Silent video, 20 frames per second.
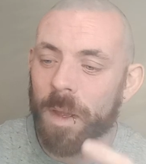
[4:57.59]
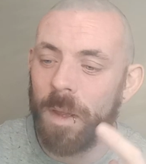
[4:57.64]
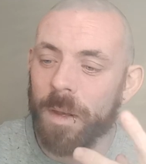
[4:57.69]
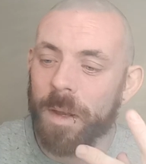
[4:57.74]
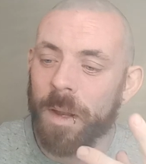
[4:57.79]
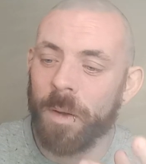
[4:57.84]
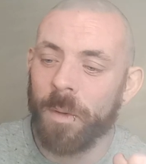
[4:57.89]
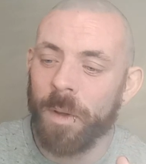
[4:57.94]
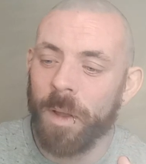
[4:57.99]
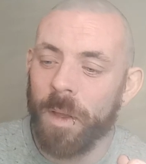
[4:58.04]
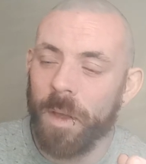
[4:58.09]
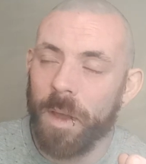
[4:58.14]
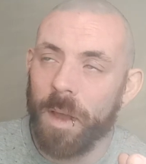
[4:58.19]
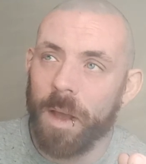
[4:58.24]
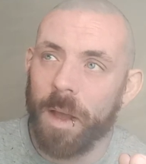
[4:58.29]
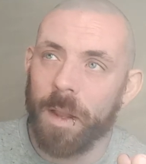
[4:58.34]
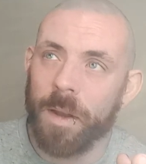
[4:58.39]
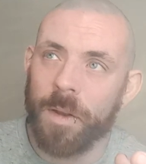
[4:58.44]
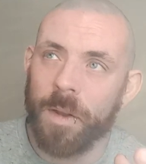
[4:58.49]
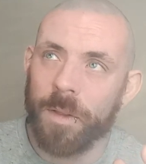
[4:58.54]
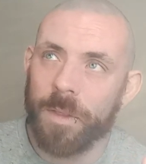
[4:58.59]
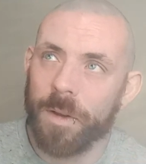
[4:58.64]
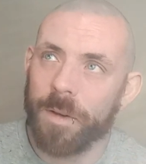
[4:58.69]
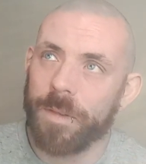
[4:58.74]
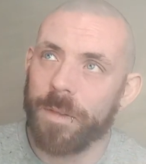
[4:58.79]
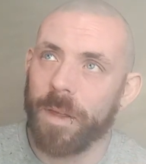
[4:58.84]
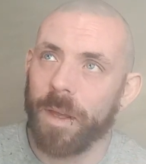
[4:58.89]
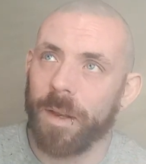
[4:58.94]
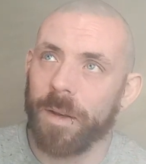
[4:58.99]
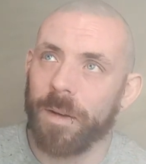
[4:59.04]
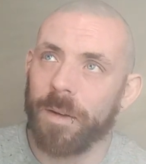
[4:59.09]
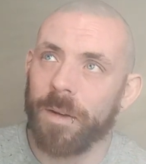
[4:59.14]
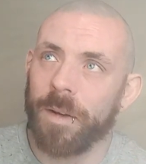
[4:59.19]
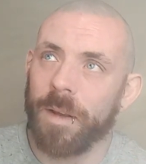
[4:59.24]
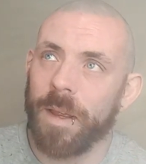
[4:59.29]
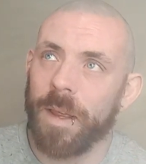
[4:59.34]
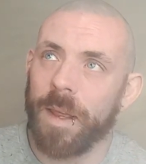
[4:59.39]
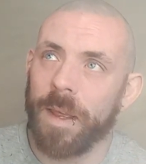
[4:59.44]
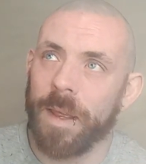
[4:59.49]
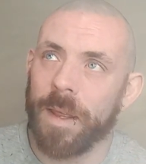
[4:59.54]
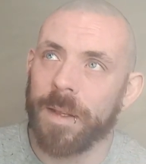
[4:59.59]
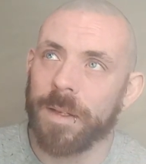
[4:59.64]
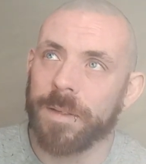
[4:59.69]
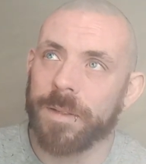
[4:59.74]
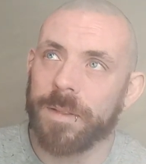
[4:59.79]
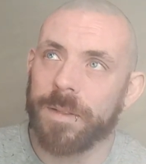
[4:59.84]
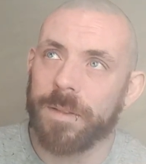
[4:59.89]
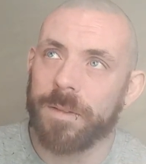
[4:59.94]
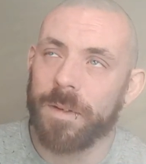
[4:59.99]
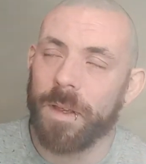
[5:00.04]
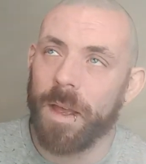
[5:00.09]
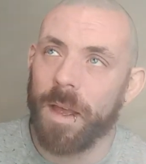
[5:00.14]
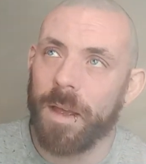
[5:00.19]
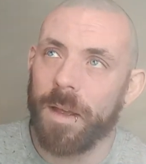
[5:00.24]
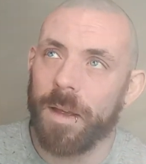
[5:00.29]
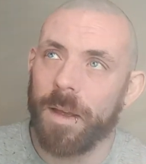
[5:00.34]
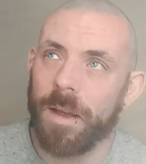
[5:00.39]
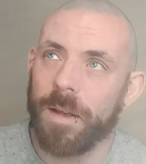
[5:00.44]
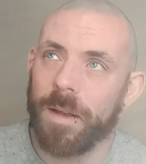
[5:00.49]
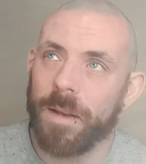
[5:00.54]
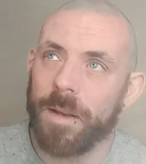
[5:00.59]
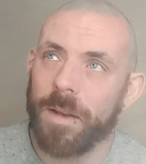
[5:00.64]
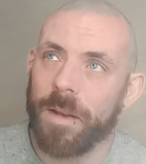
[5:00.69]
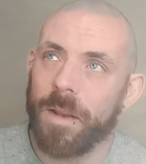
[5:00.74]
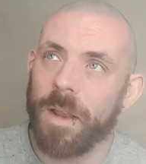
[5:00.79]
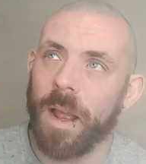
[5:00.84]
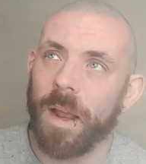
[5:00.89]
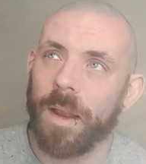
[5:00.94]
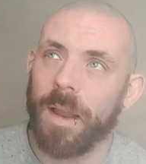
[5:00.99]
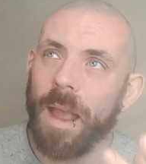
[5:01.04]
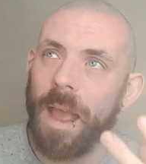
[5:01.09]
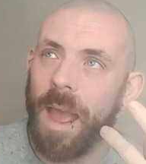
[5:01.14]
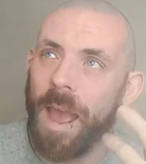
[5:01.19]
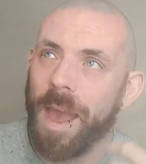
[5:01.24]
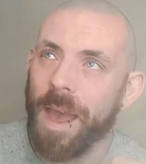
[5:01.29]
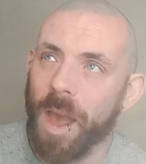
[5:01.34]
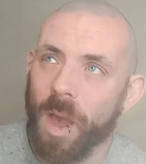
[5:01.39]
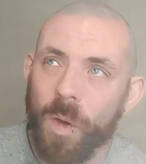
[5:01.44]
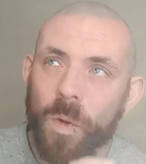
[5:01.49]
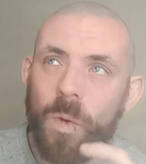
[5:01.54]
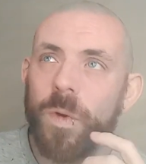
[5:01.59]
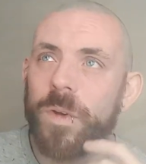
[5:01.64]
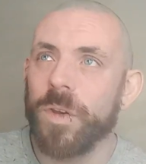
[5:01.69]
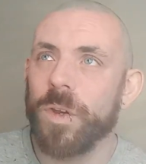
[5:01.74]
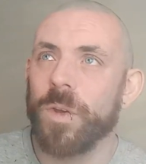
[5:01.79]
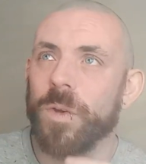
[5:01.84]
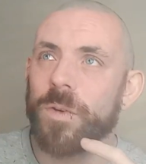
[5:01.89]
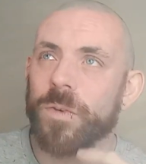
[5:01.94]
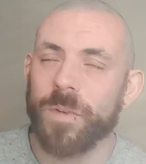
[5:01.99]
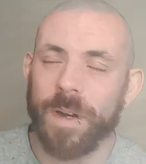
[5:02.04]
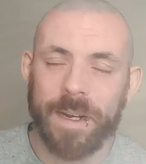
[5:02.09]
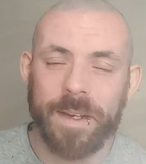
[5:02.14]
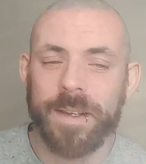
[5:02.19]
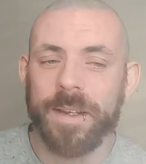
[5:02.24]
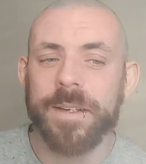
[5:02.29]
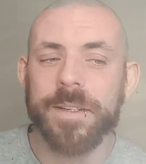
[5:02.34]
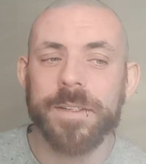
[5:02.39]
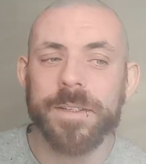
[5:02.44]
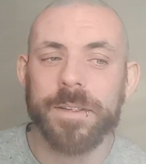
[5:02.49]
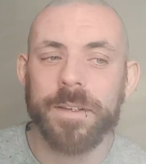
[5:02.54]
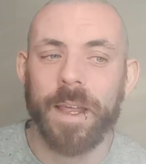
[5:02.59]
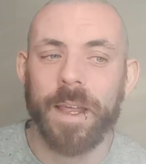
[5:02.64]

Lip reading: Now, another thing is like, how do you drink it?